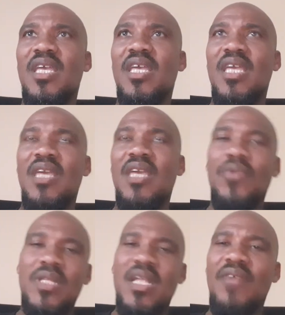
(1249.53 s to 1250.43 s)
it will
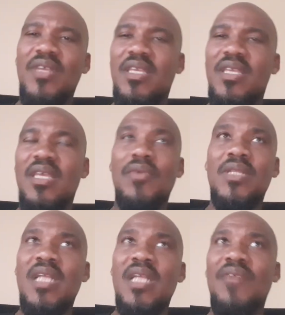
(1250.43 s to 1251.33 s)

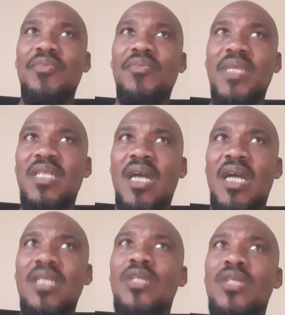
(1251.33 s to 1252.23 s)
never be done.
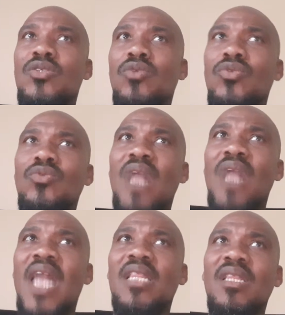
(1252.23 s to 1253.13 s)
So do
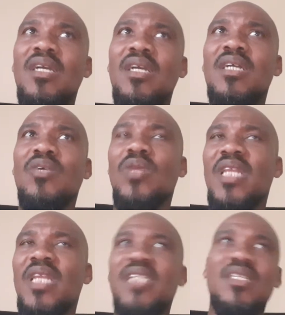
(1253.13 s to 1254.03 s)
not look or
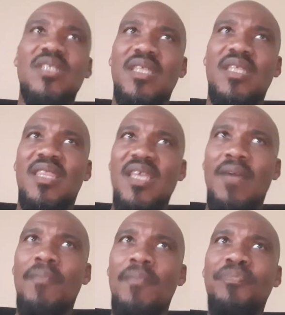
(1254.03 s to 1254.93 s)
listen to
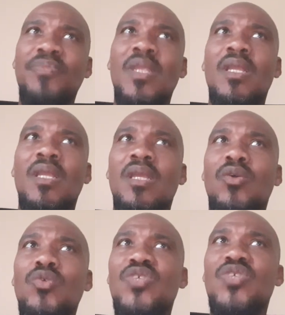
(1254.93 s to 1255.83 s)
them
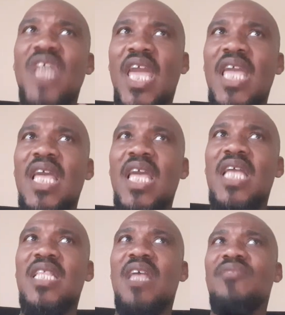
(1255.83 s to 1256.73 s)
who say
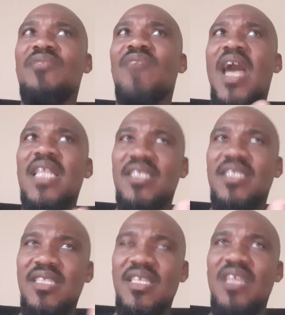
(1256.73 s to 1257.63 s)
that violence is
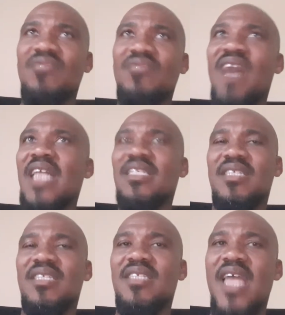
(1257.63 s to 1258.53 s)
this, violence
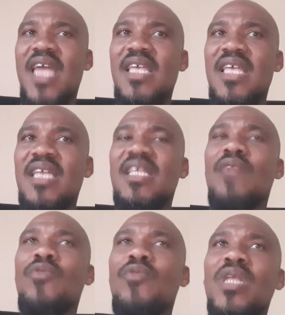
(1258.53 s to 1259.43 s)
is that. They
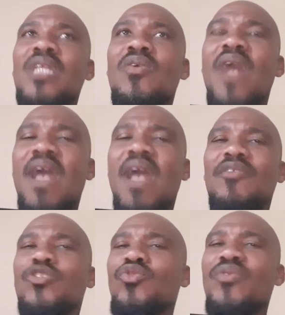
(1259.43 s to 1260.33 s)
really don't have a
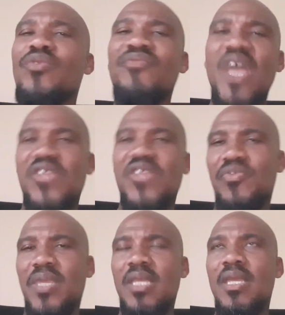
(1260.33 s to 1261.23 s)
true investment